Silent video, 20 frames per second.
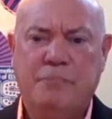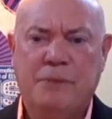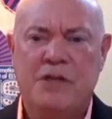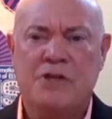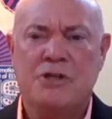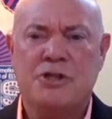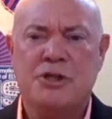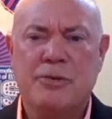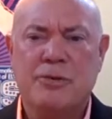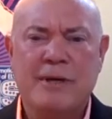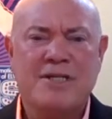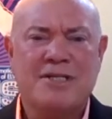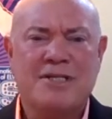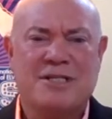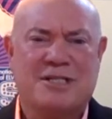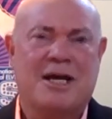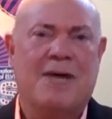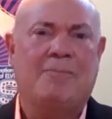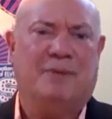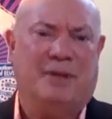doing
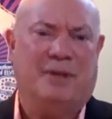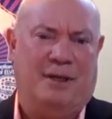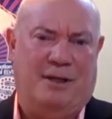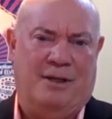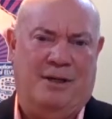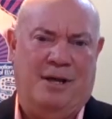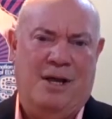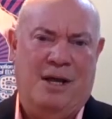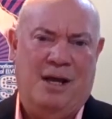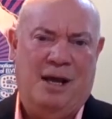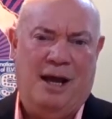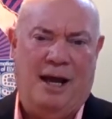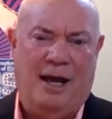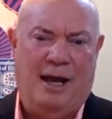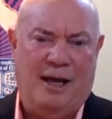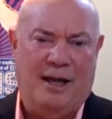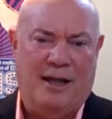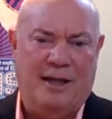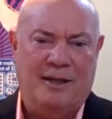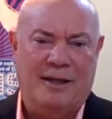something
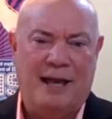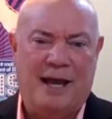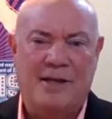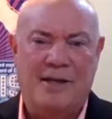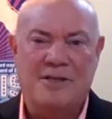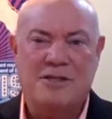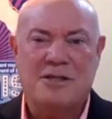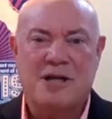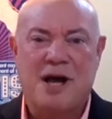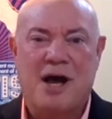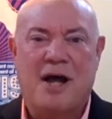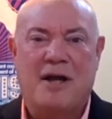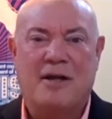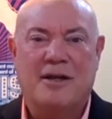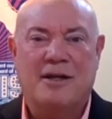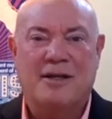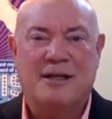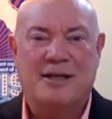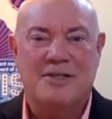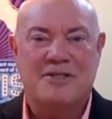uh, that is not
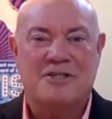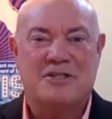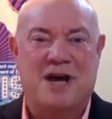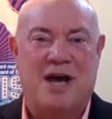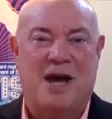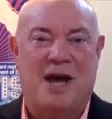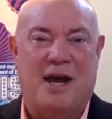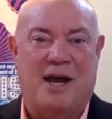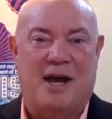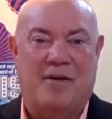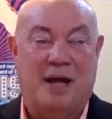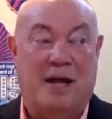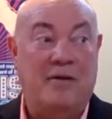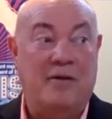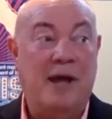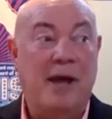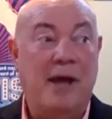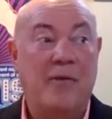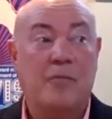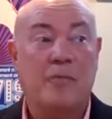inside. And
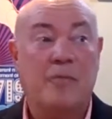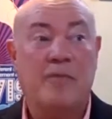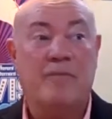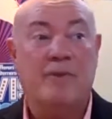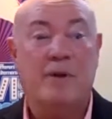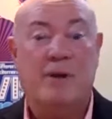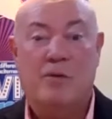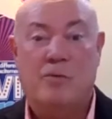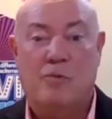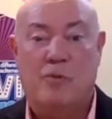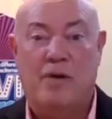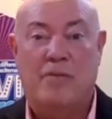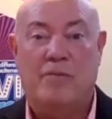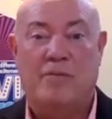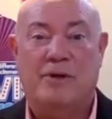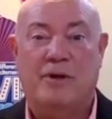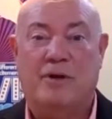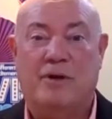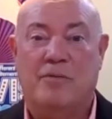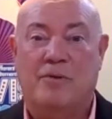now that we, we,
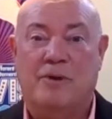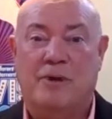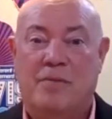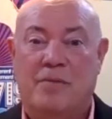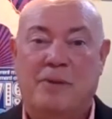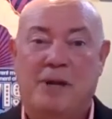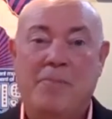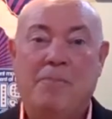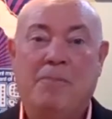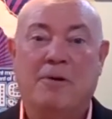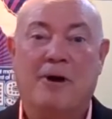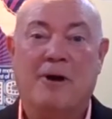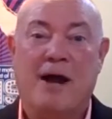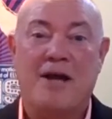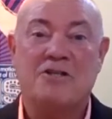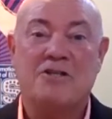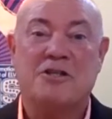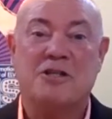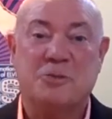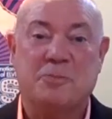you know, people are
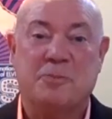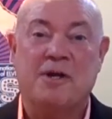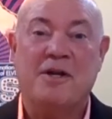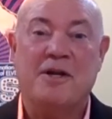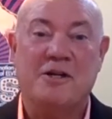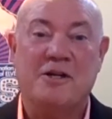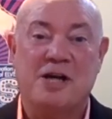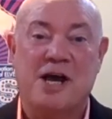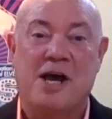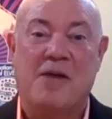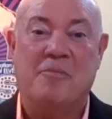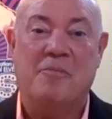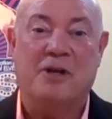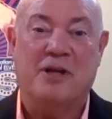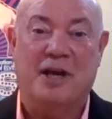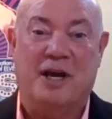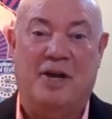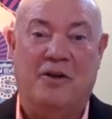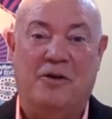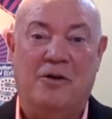actually spending time
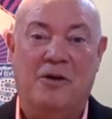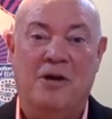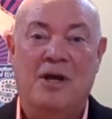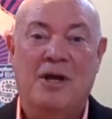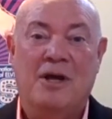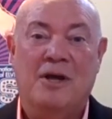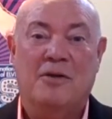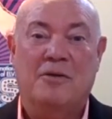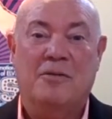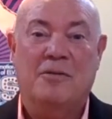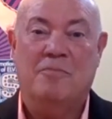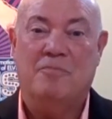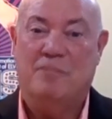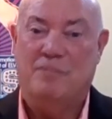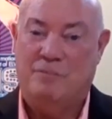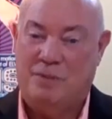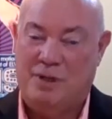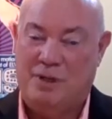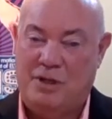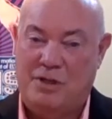together, mm,
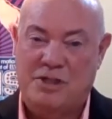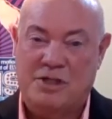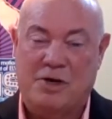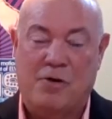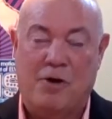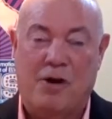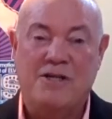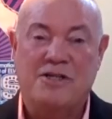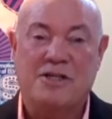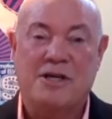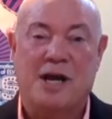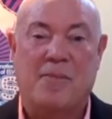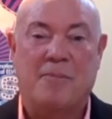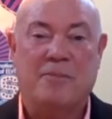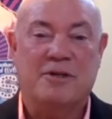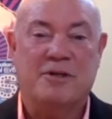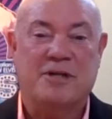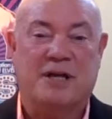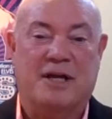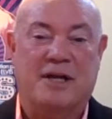it's a great time
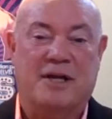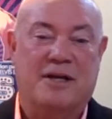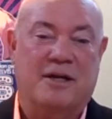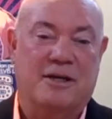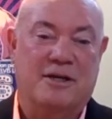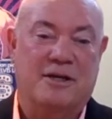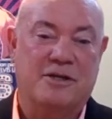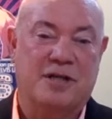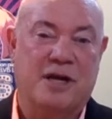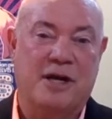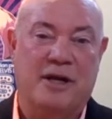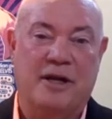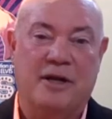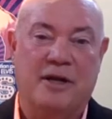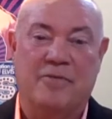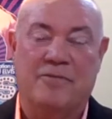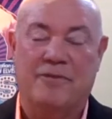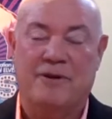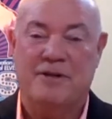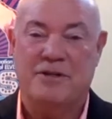to take kids hunting
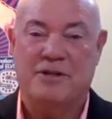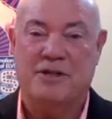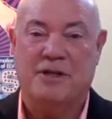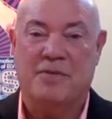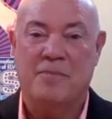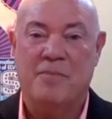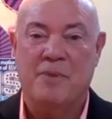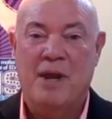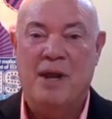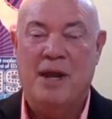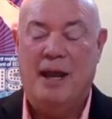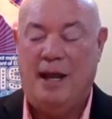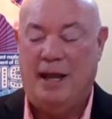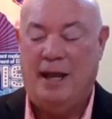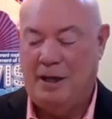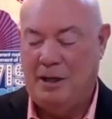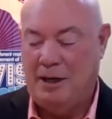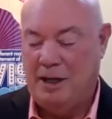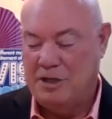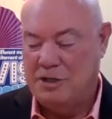and fishing.
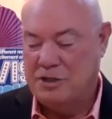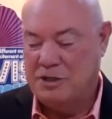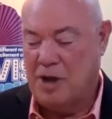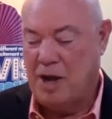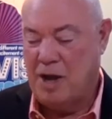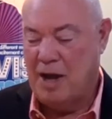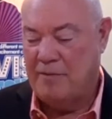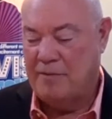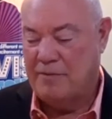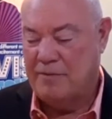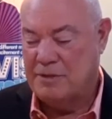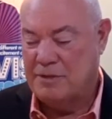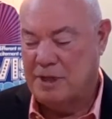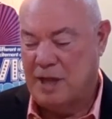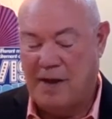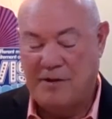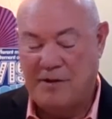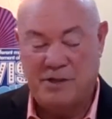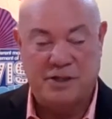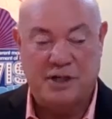And uh, so I have,
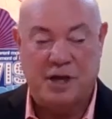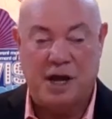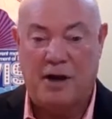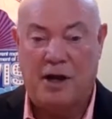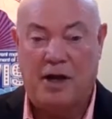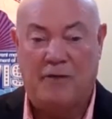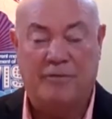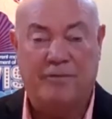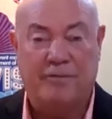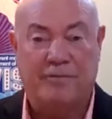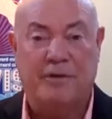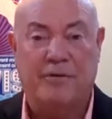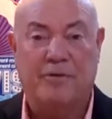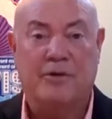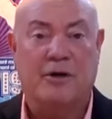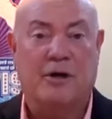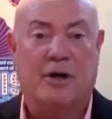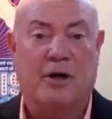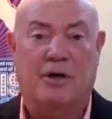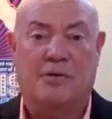I just got off a phone
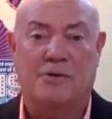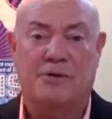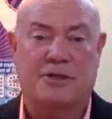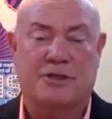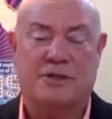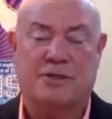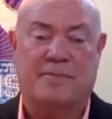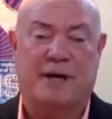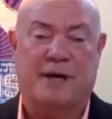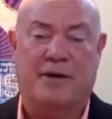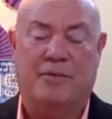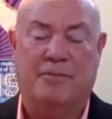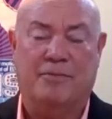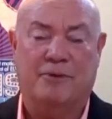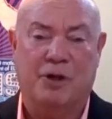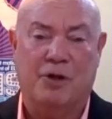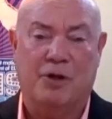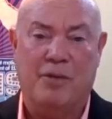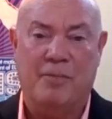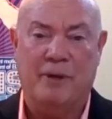call just about
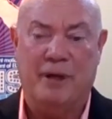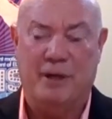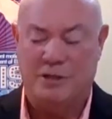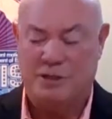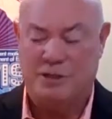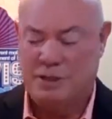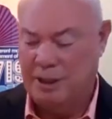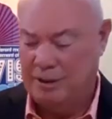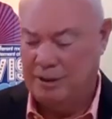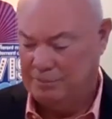30 minutes